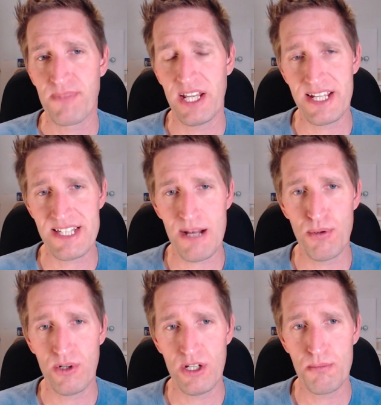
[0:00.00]
An
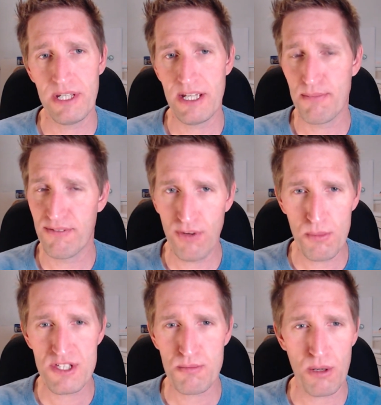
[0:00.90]
example could be a
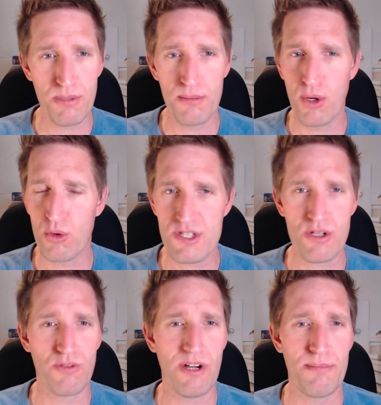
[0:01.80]
performance problem or a
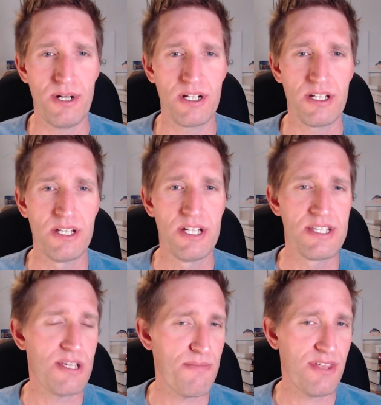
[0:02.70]
software bug,
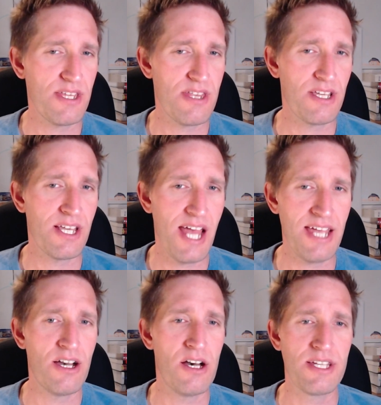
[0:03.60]
something that an
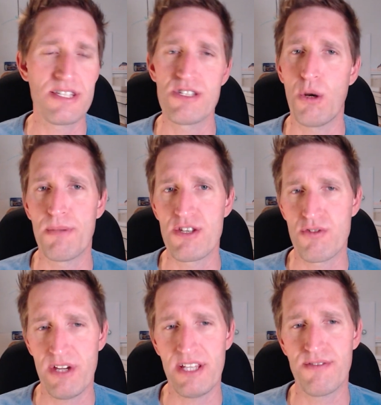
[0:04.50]
AI has not been
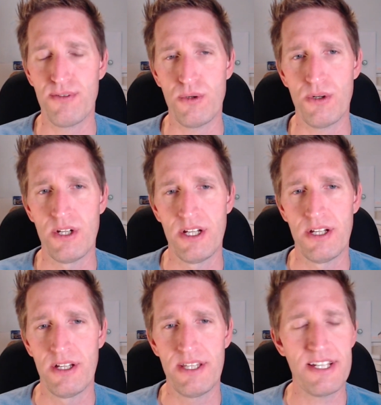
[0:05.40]
trained for.
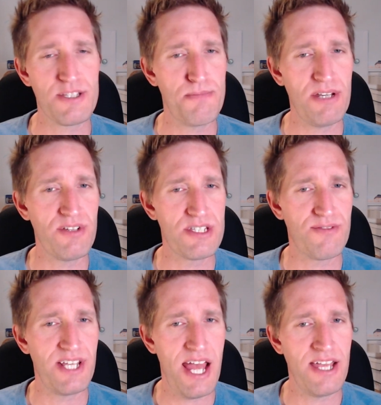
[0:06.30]
The experience of
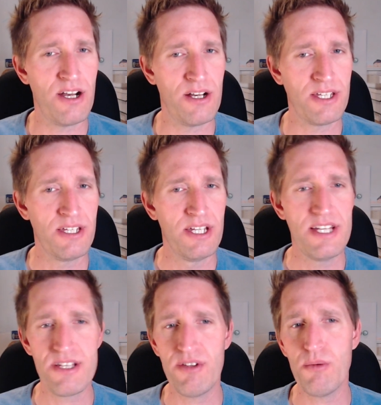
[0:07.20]
an AI
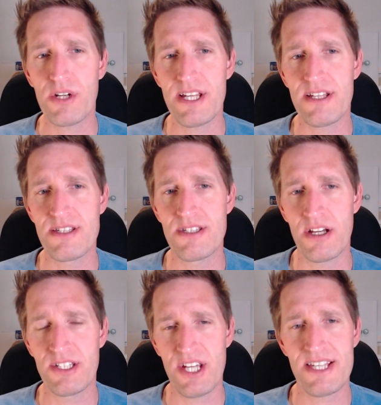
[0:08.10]
is only what it has
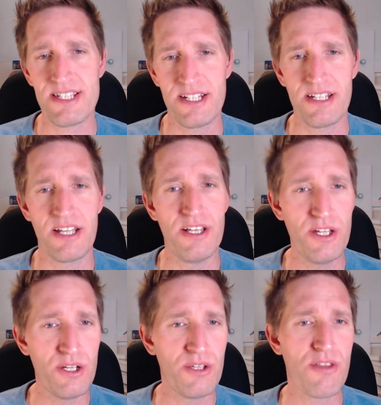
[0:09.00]
digested and
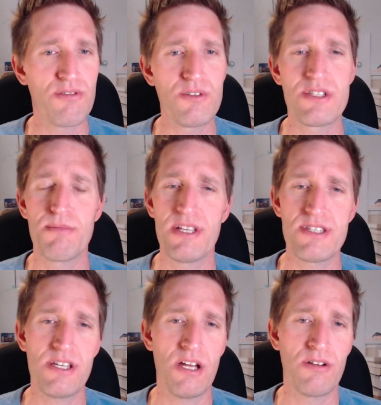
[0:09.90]
learned through similar
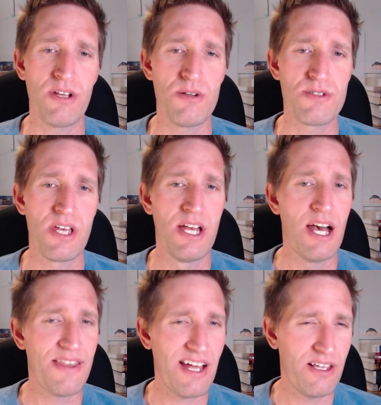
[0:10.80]
scenarios,
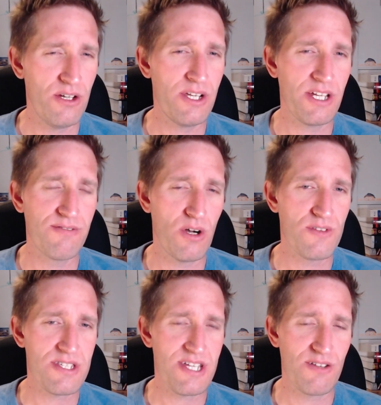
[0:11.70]
and that learning
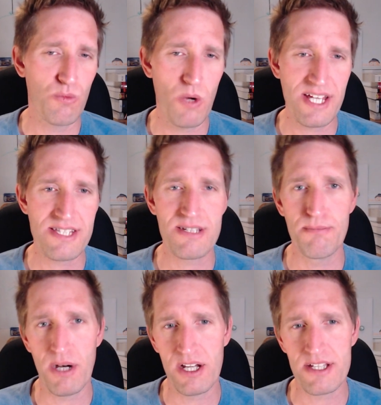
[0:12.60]
involves a set of weights and
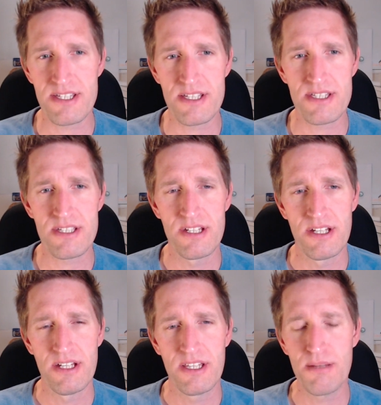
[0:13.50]
biases.
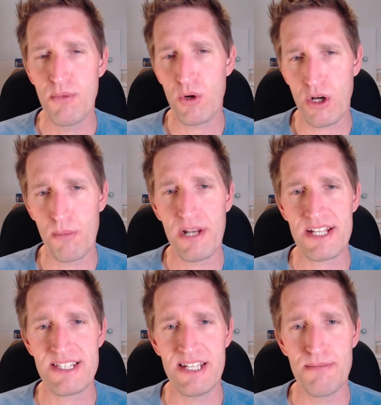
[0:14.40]
The more
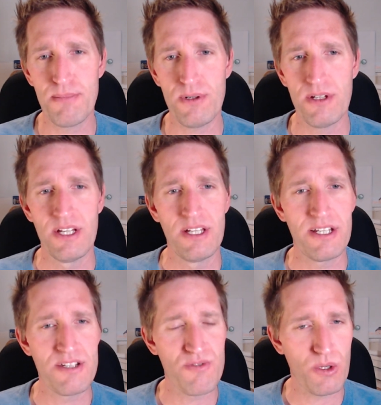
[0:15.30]
complex the input
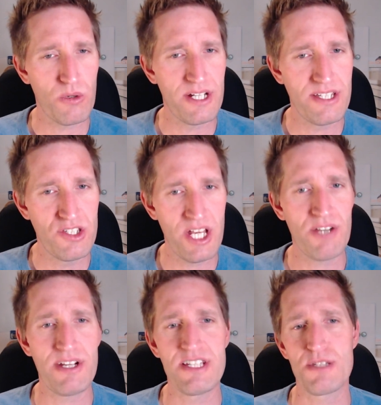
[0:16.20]
that is required to
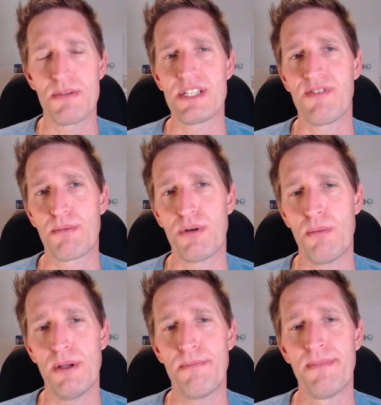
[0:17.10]
generate a specific
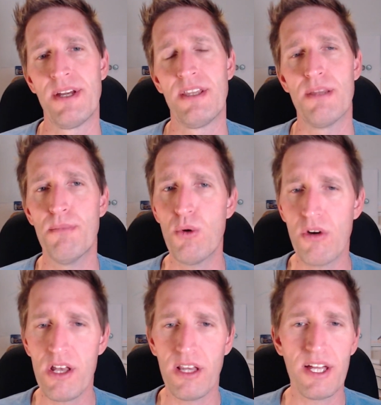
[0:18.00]
problem, the
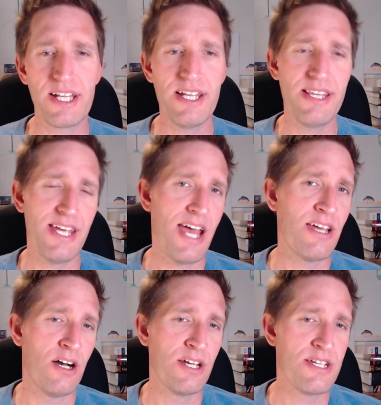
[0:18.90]
more unlikely the
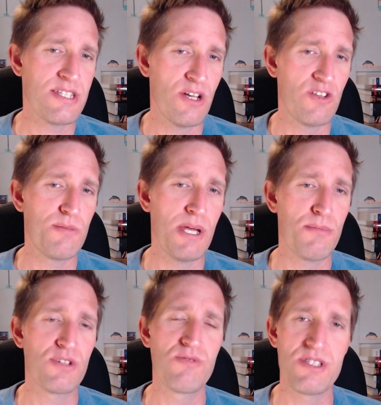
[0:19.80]
AI is going to be
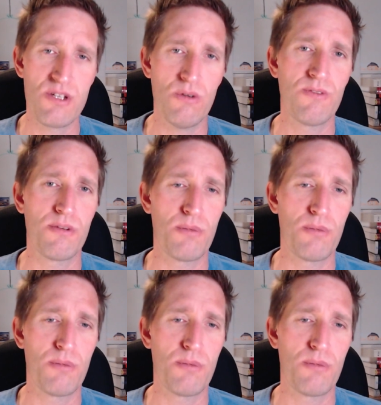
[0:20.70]
able to resolve the